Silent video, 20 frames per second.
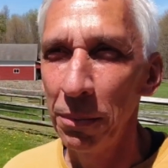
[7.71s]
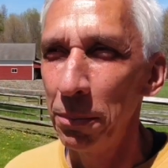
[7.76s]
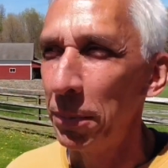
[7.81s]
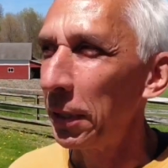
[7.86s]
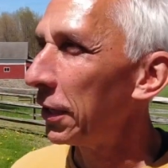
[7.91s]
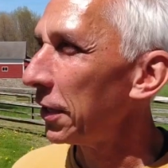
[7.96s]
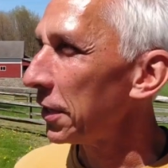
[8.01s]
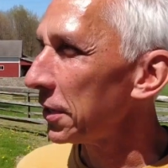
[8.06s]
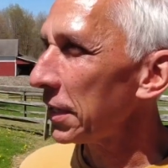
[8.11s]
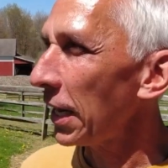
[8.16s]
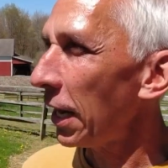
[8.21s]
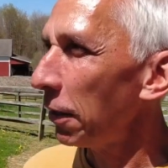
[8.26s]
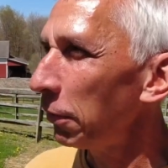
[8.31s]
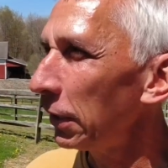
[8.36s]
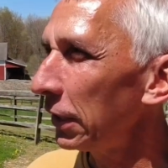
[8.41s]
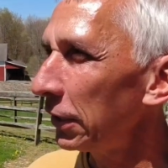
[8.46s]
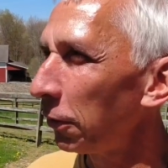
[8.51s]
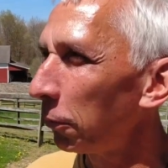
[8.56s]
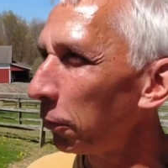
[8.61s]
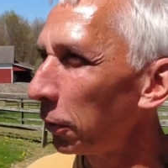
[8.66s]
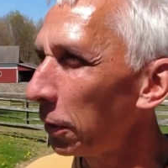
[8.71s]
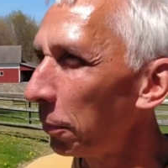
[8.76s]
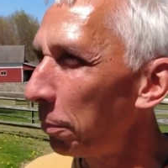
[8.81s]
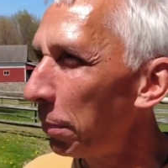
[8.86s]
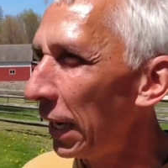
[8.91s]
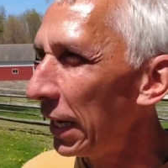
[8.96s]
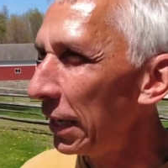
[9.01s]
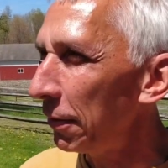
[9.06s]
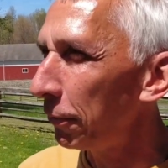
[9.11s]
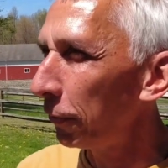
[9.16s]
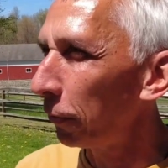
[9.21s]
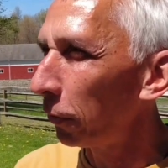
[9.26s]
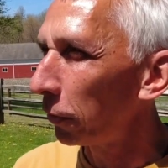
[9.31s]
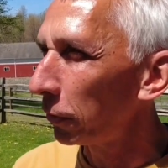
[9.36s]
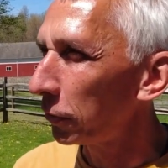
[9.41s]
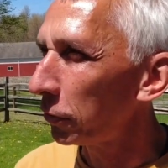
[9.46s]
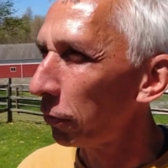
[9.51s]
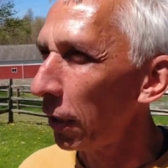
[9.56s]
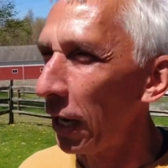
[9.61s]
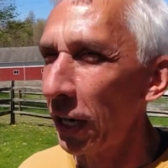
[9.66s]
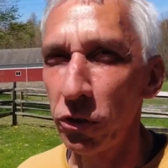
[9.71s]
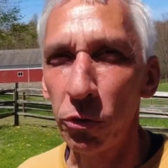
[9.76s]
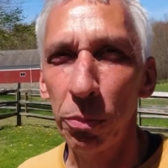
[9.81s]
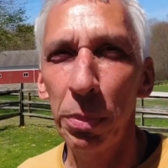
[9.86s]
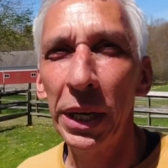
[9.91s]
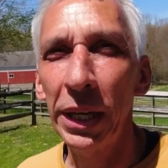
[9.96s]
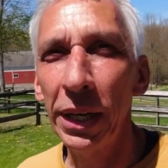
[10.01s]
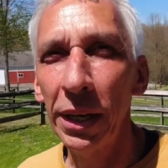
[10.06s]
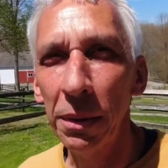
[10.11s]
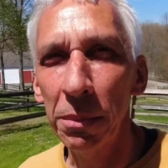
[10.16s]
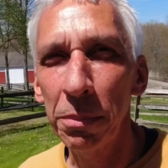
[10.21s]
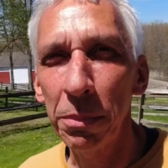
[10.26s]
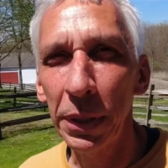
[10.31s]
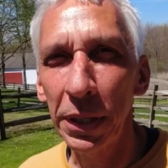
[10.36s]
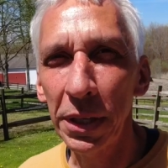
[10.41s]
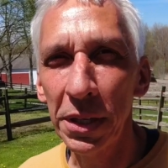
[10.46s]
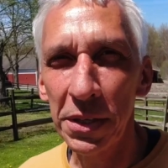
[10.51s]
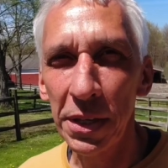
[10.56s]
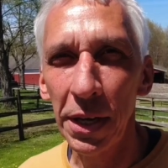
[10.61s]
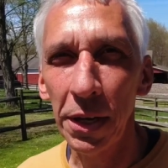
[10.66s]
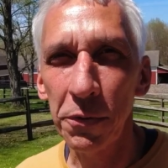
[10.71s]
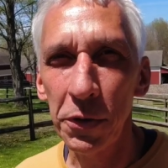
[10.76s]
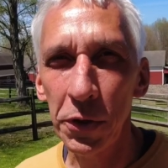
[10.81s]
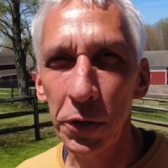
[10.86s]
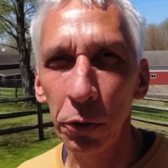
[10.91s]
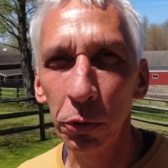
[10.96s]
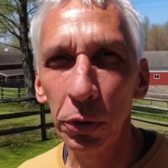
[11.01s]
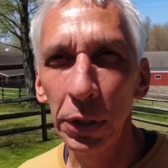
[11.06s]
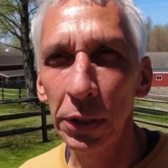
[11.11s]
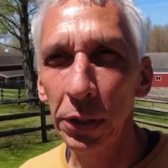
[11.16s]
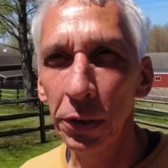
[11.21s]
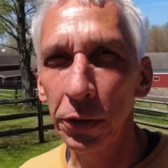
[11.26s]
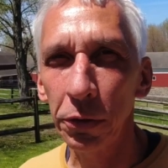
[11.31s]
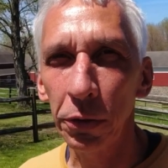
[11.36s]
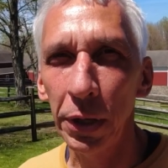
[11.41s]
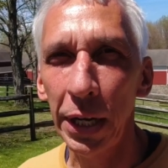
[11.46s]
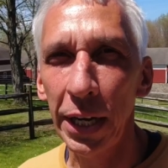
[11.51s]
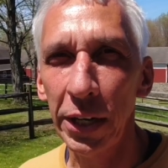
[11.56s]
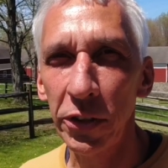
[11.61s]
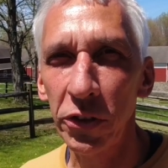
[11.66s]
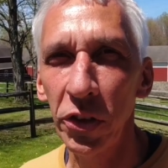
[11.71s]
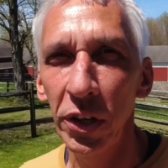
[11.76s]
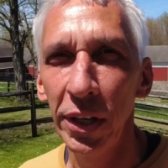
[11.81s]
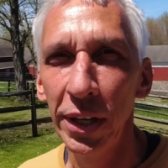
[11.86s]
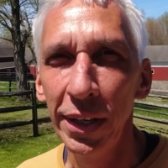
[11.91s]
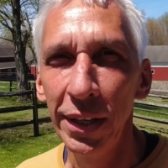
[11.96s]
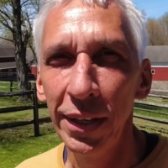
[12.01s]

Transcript: because I really don't want to pay for trash pickup because I have so little trash